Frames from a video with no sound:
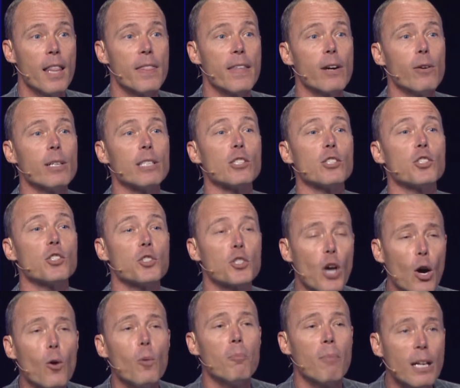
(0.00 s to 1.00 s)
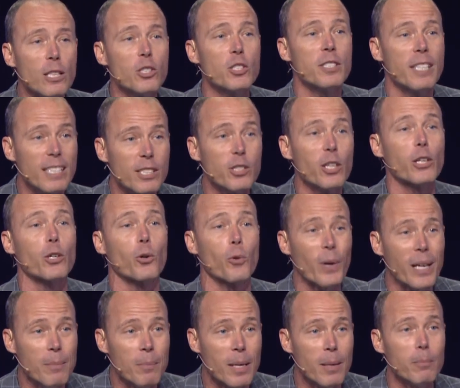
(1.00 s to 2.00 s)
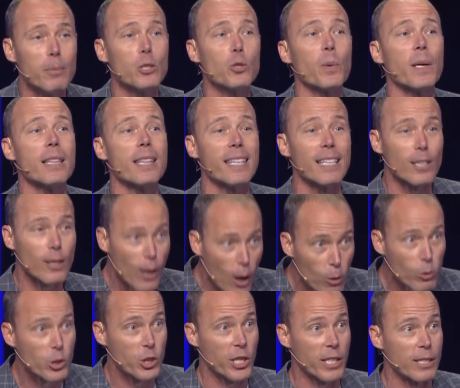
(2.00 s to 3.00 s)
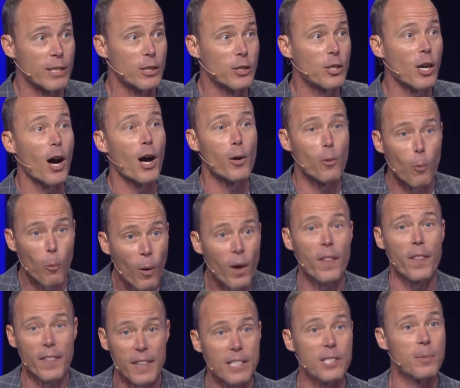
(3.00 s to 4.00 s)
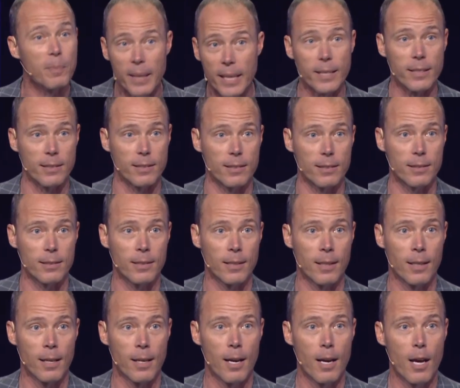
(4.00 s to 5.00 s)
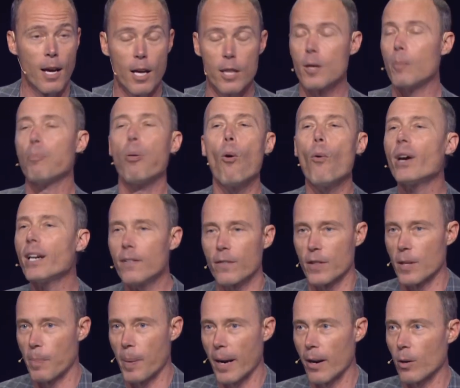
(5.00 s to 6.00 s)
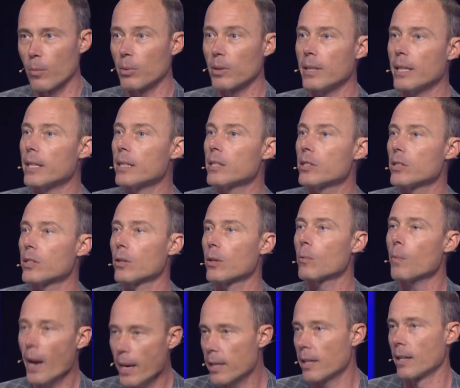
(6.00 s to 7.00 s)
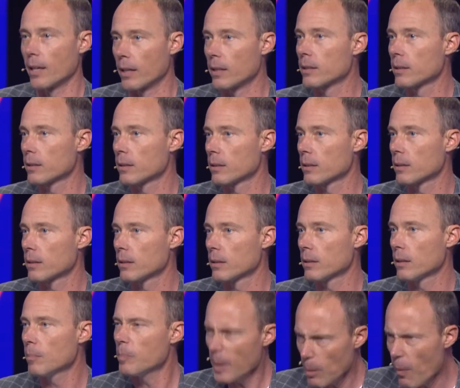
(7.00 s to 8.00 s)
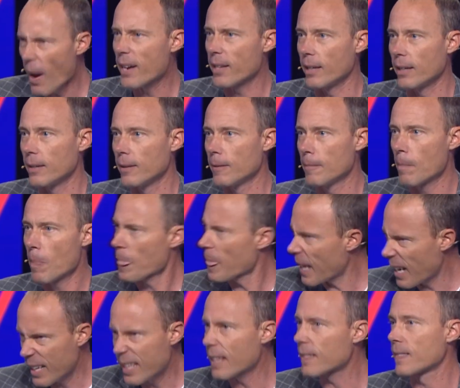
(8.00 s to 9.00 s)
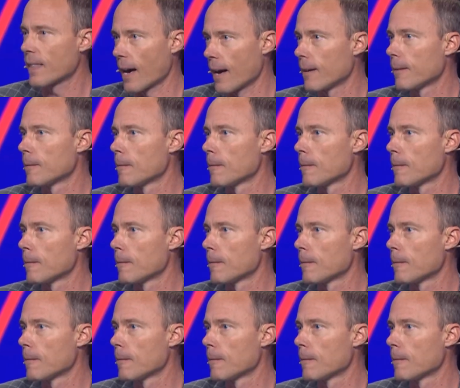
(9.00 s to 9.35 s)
There is so much disagreement between theologians on what this means. The point of the parable is readiness. Be ready, and I get that.